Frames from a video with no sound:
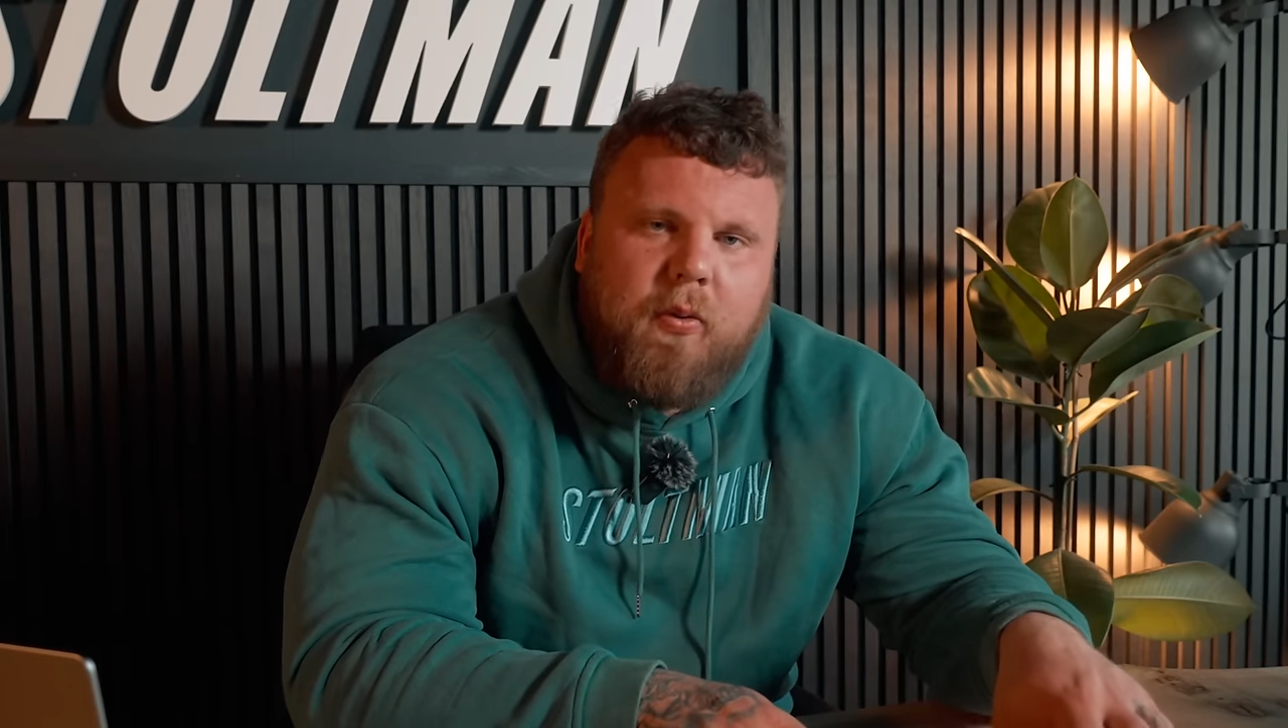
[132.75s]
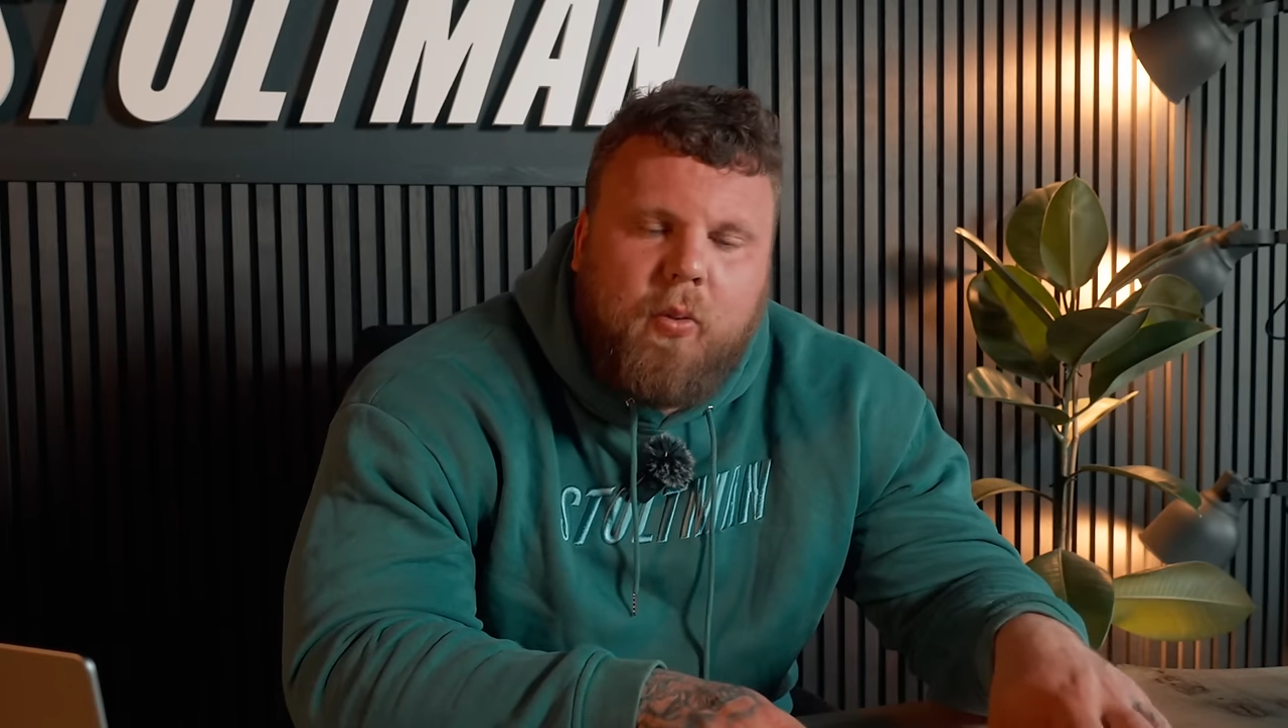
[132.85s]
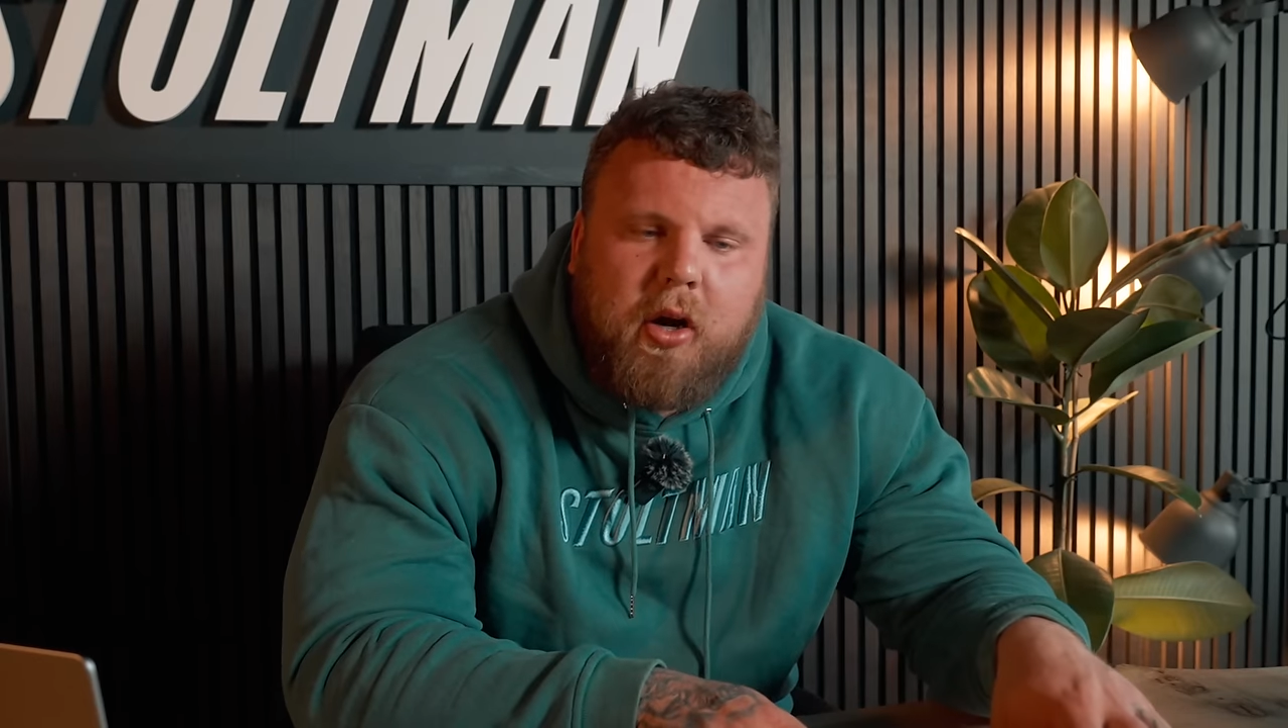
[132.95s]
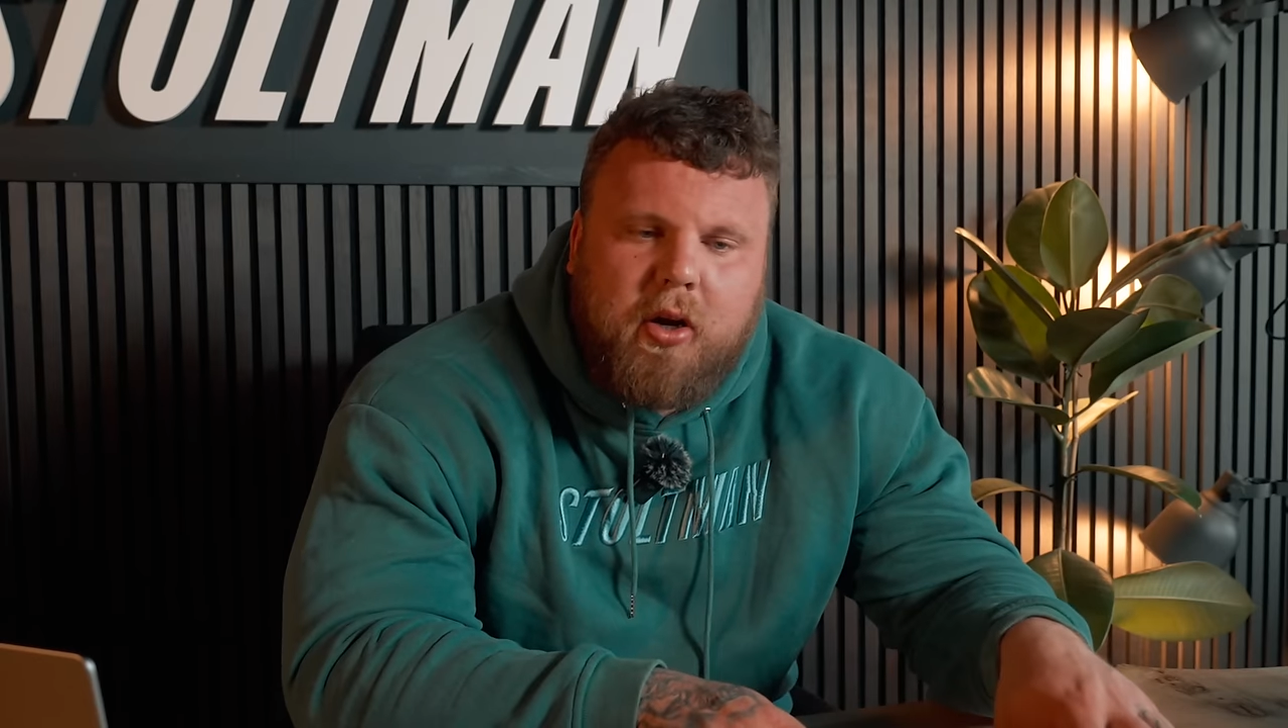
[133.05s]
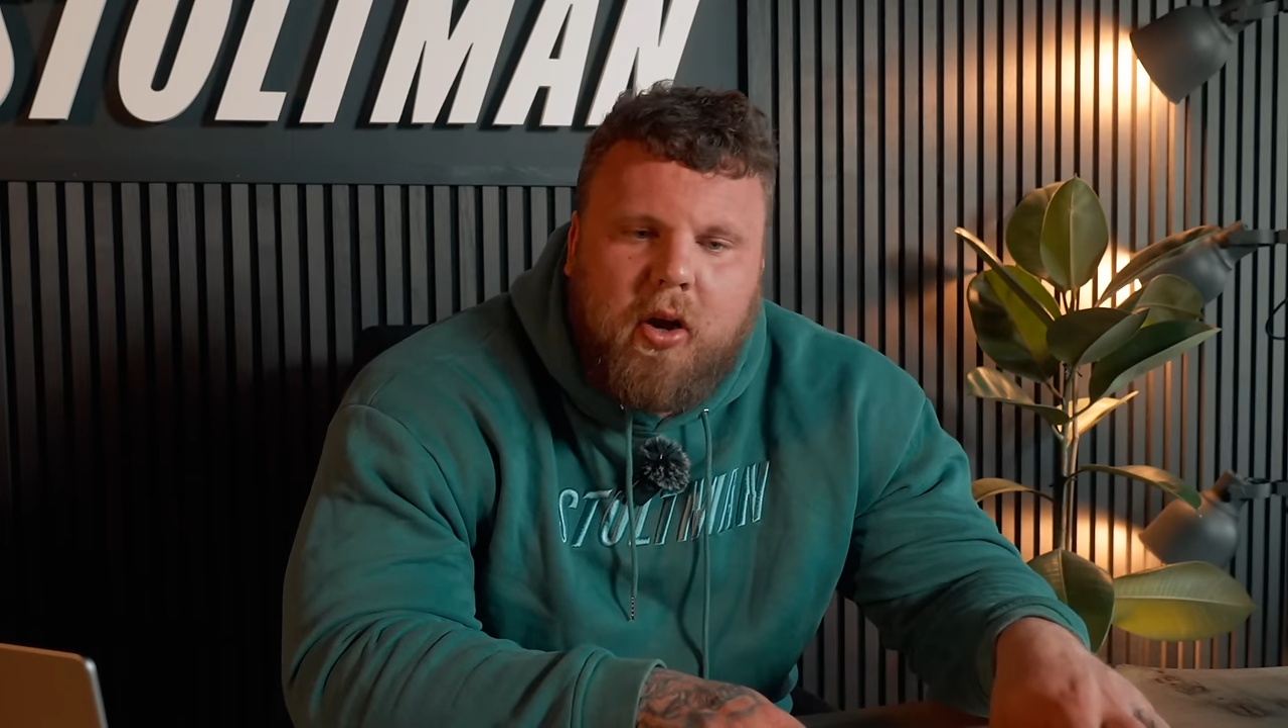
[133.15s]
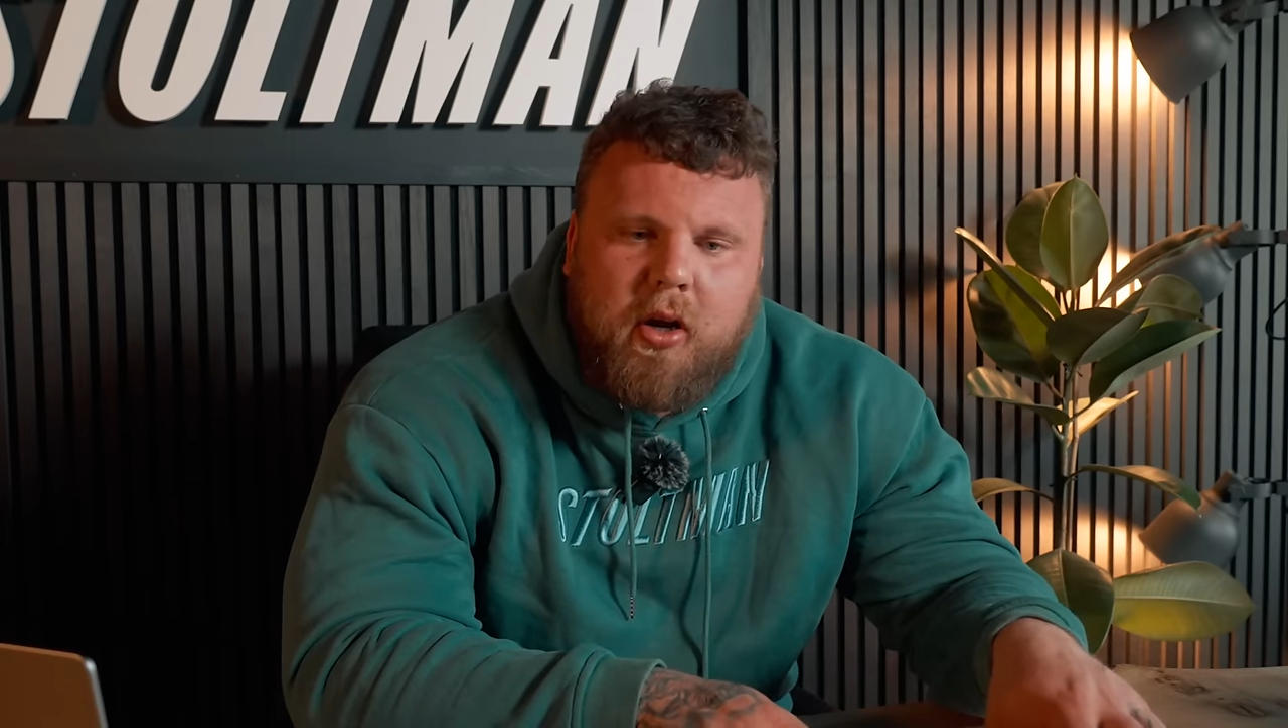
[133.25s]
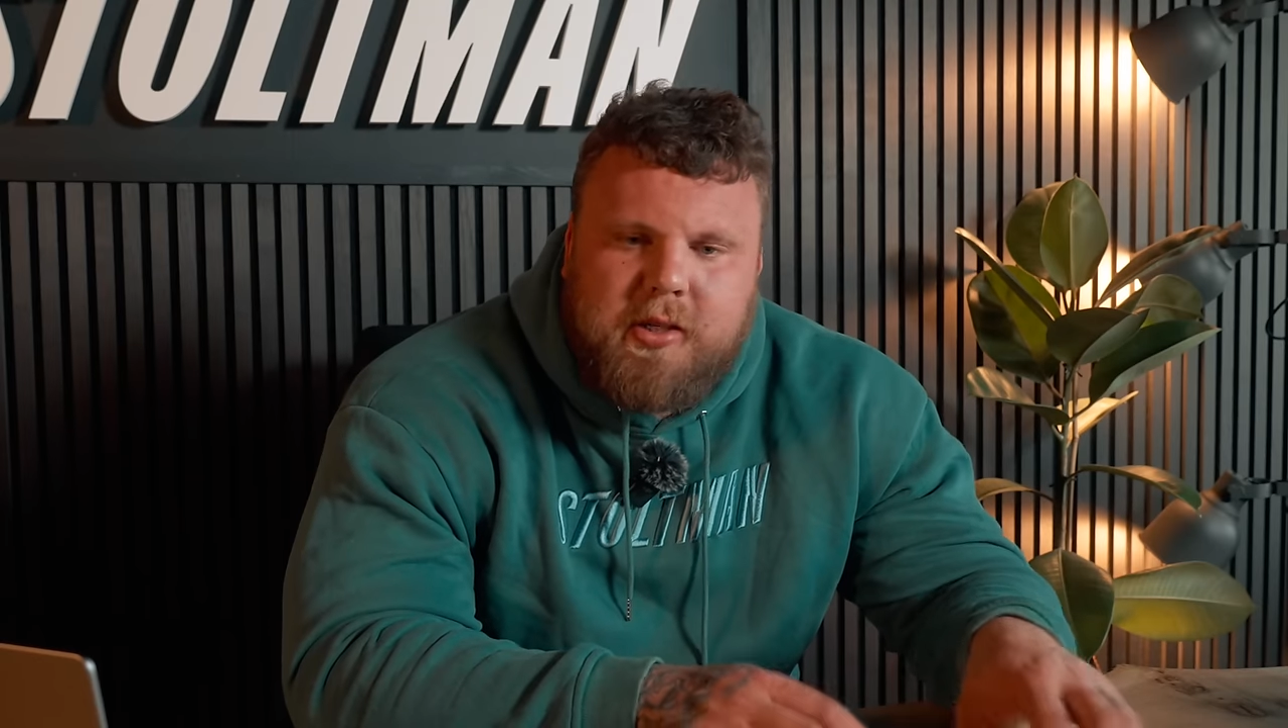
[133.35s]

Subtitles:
work on.